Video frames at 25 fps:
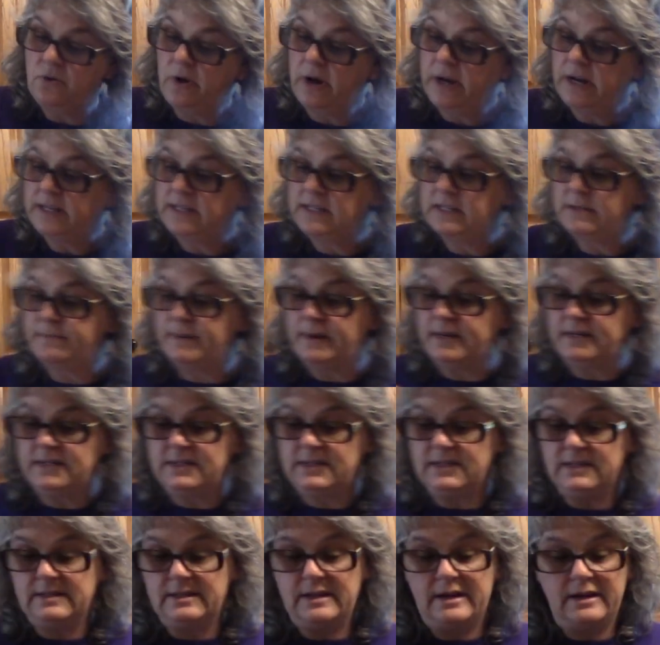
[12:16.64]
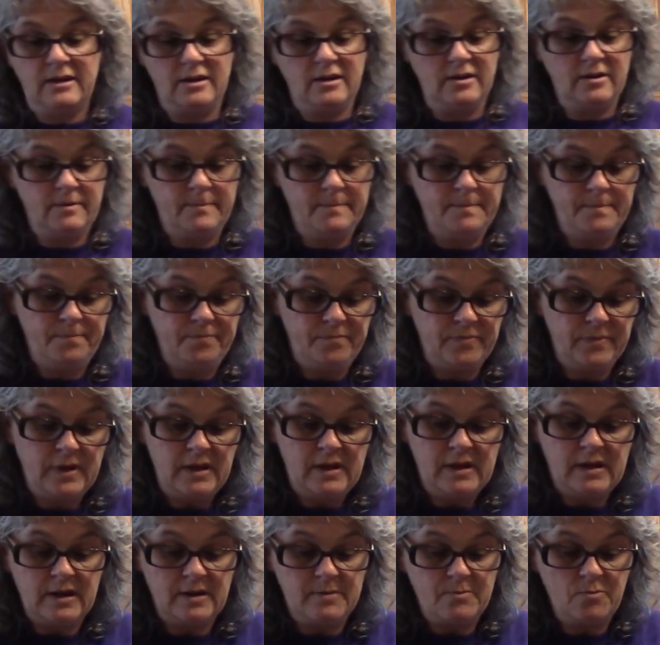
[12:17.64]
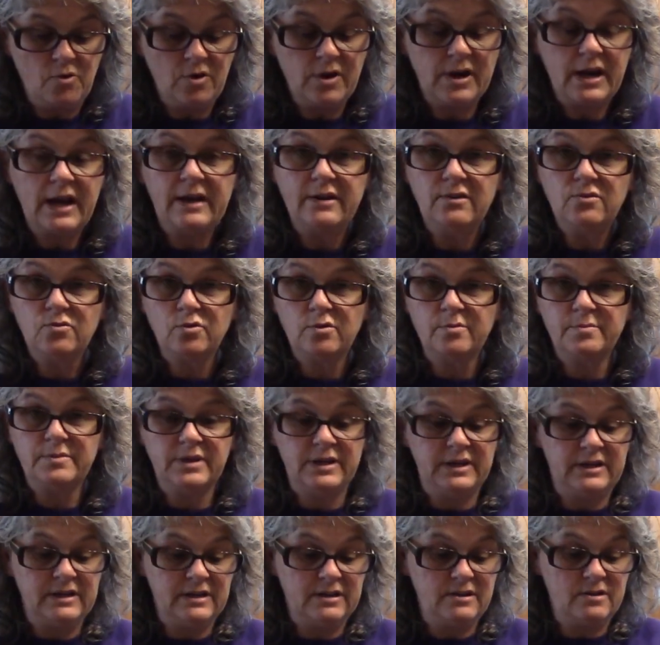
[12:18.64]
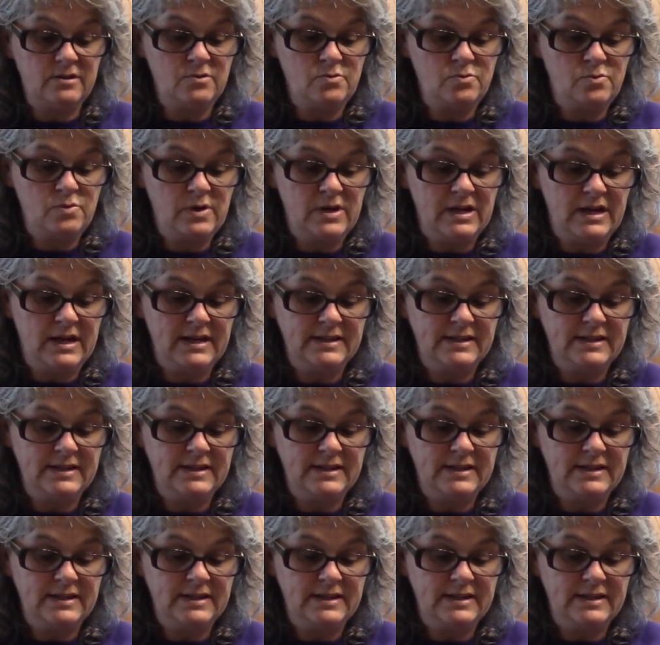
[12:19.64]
headspace in there. And what I normally do